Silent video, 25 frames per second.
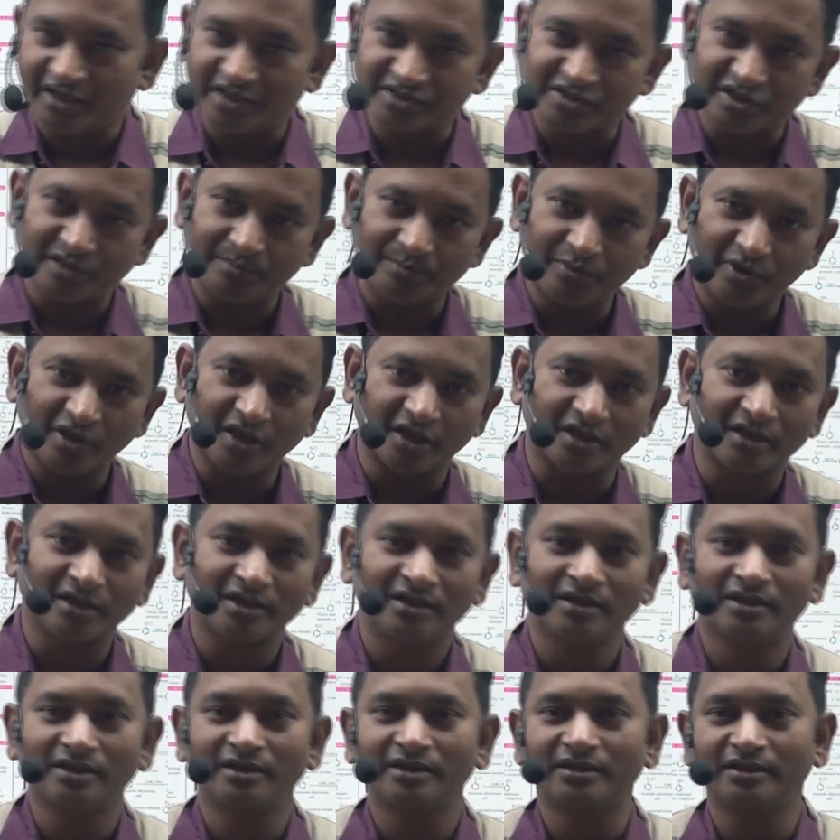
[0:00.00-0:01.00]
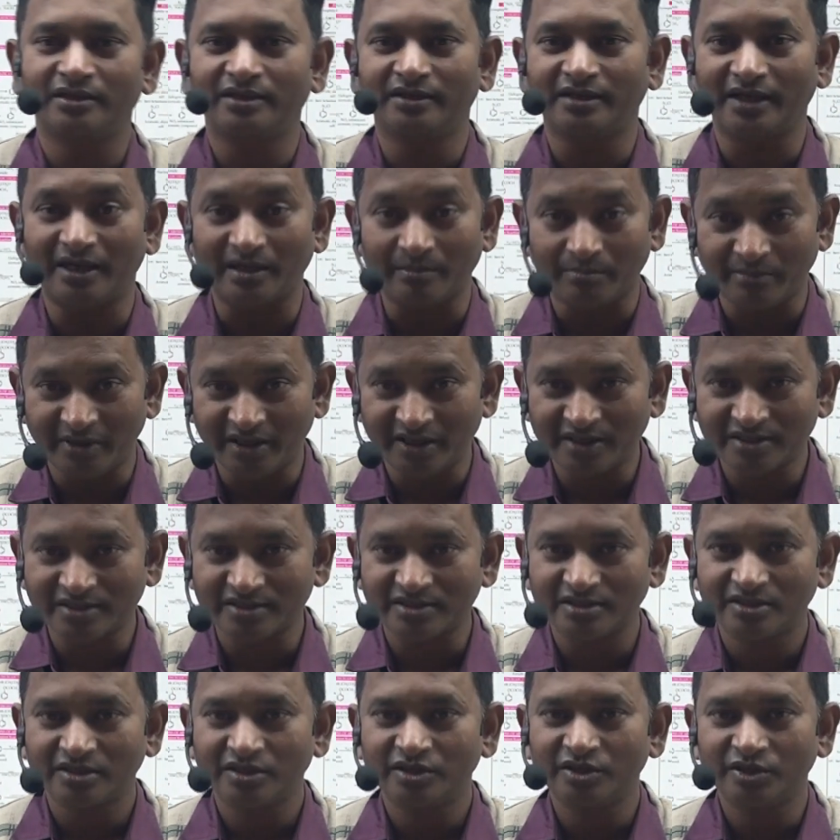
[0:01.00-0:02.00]
reagent product. That
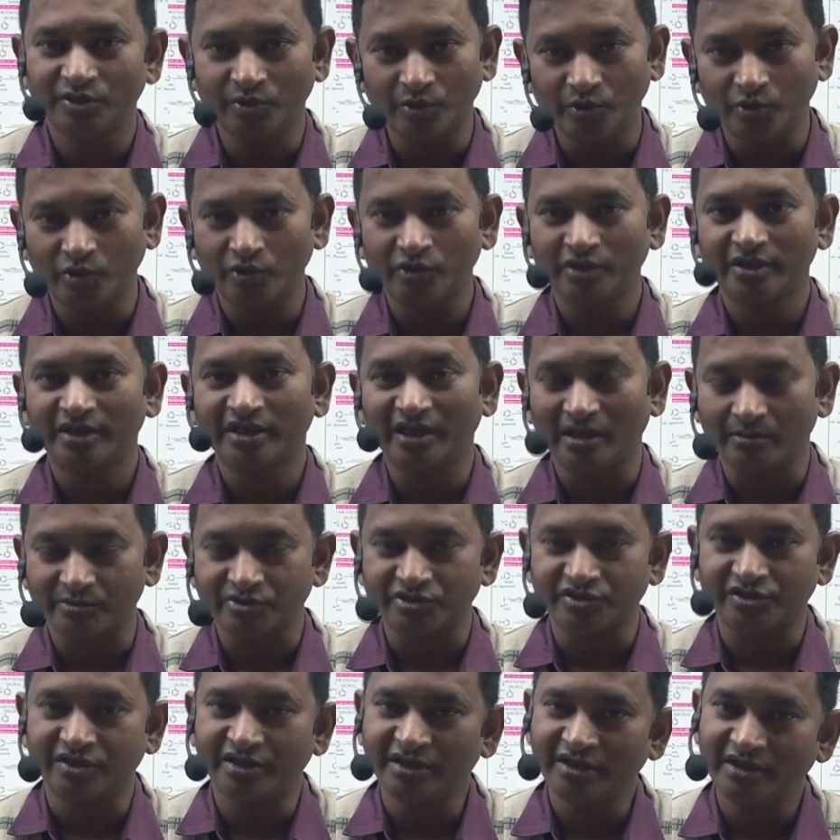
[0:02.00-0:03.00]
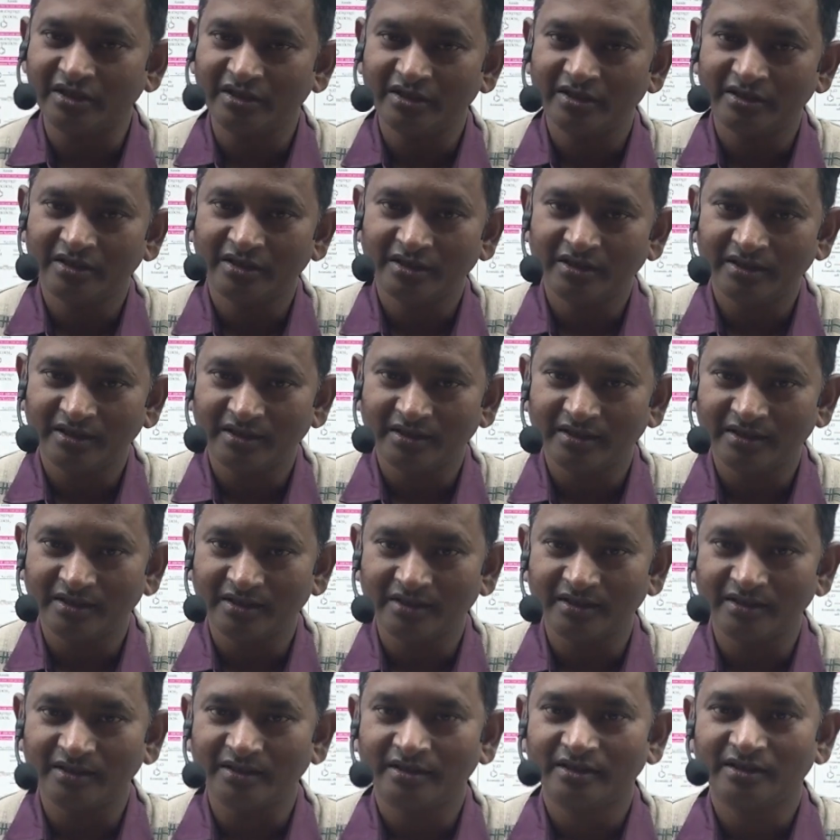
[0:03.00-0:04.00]
makes your chemistry
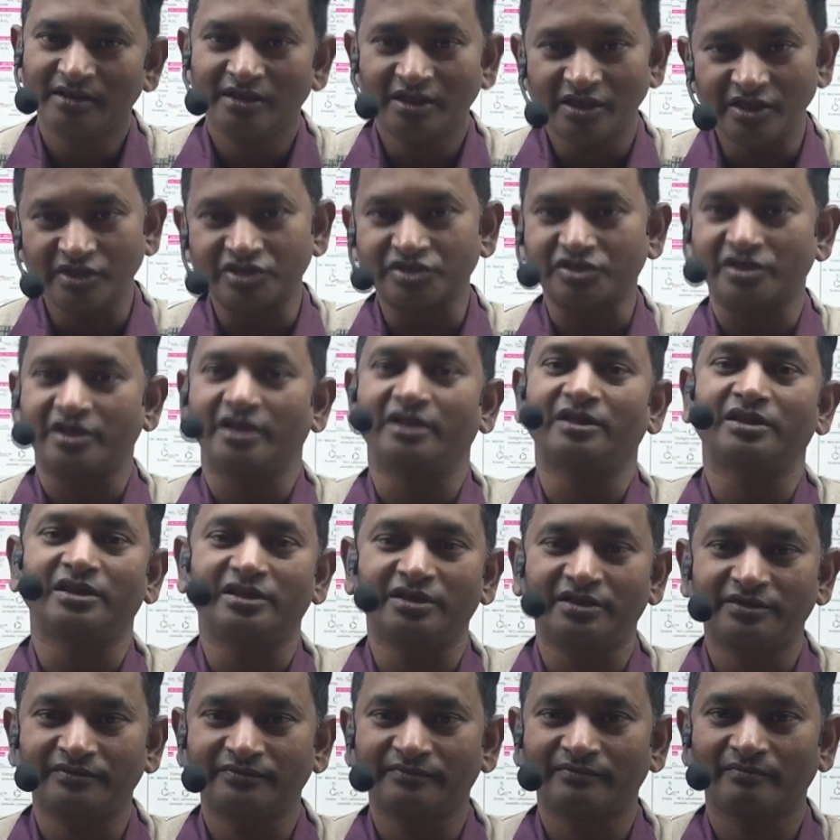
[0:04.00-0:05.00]
strength.